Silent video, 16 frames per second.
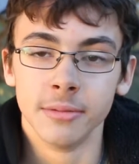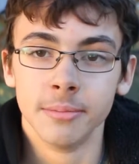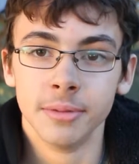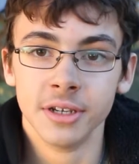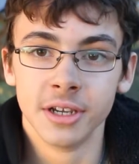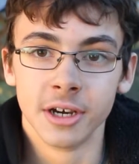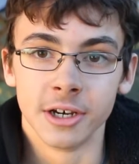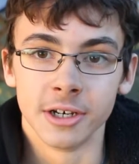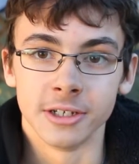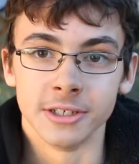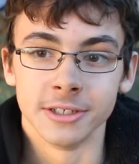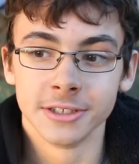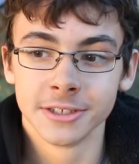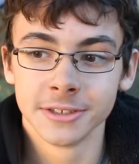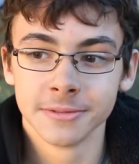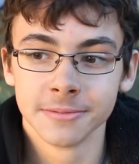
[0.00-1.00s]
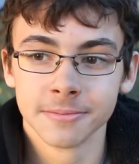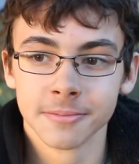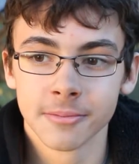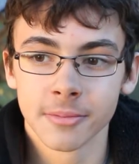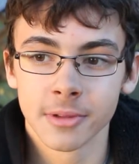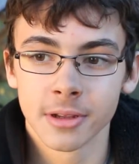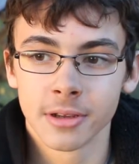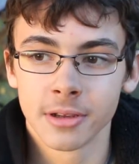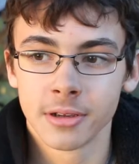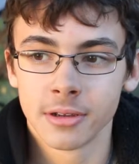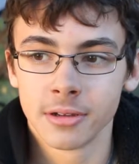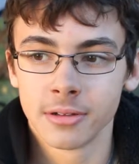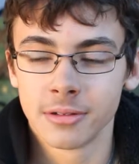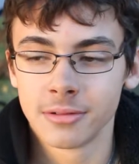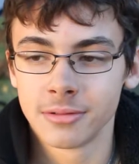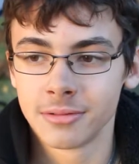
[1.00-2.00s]
Because
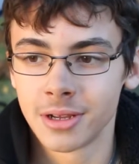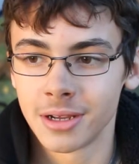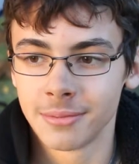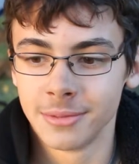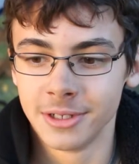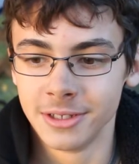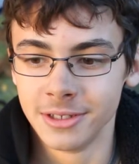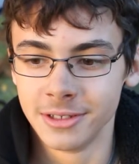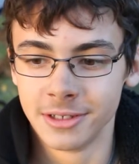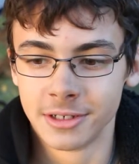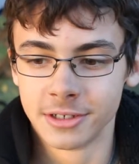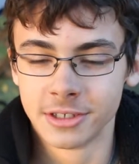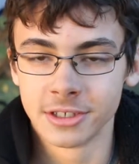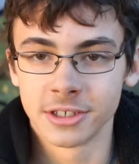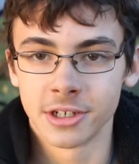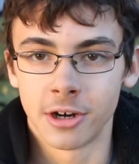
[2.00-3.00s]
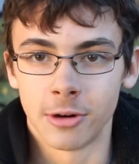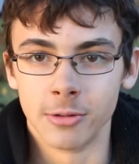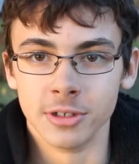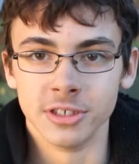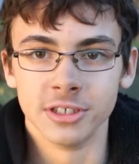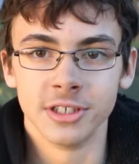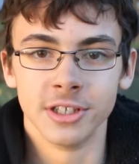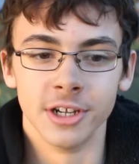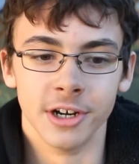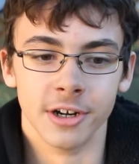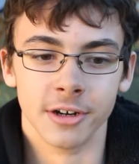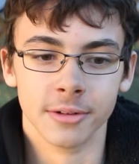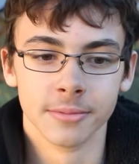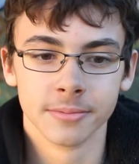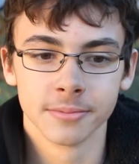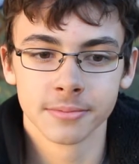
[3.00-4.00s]
they're just always there.
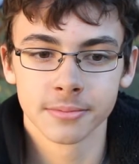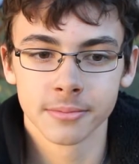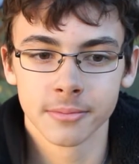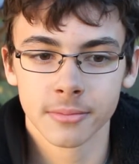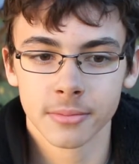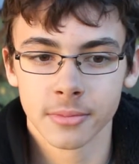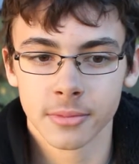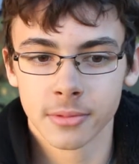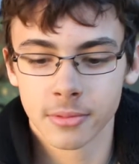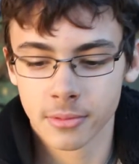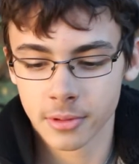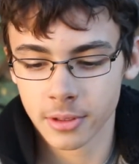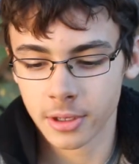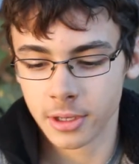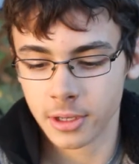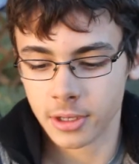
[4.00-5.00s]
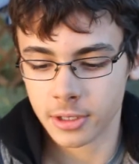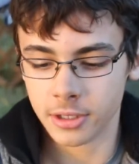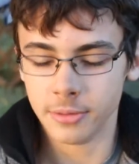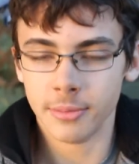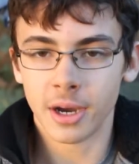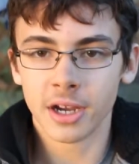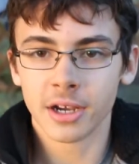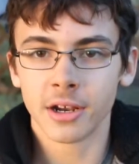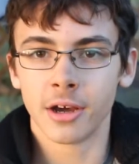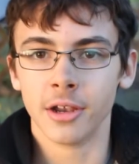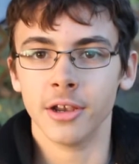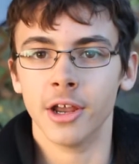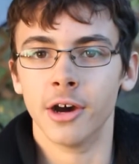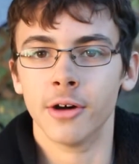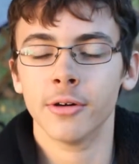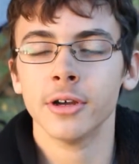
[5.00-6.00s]
You might not
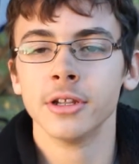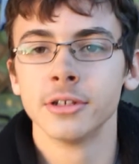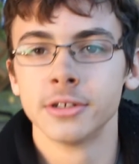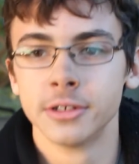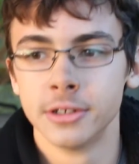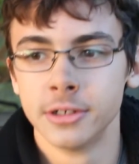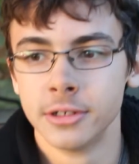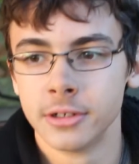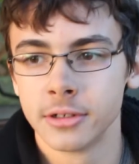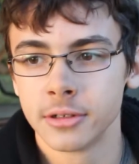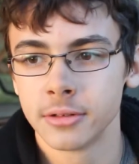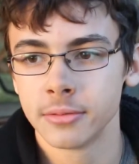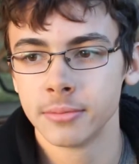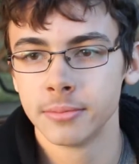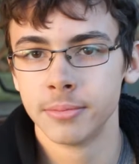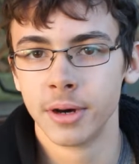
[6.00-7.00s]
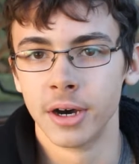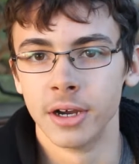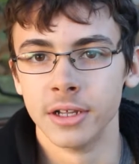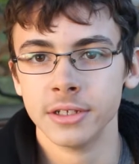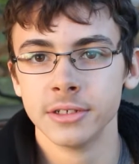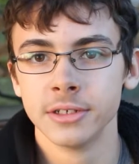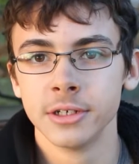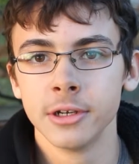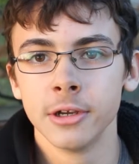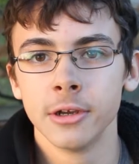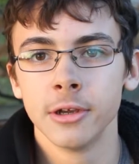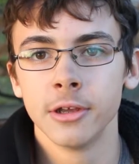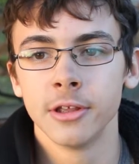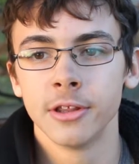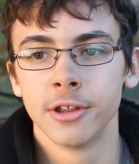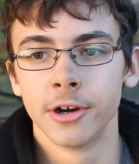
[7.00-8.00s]
know it, but
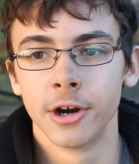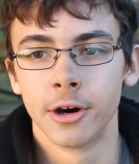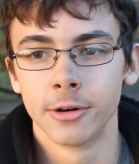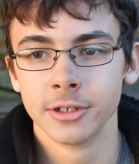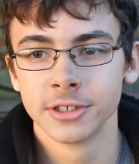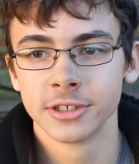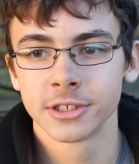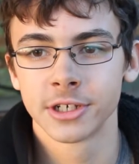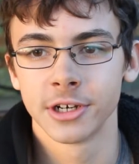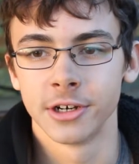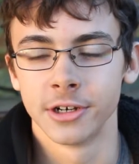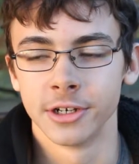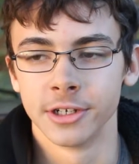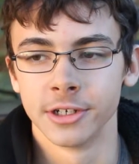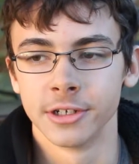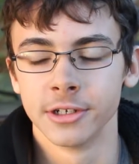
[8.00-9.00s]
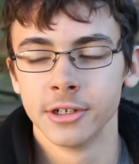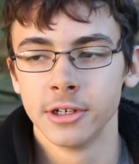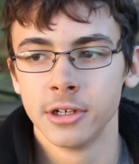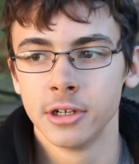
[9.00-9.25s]
they're always occurring,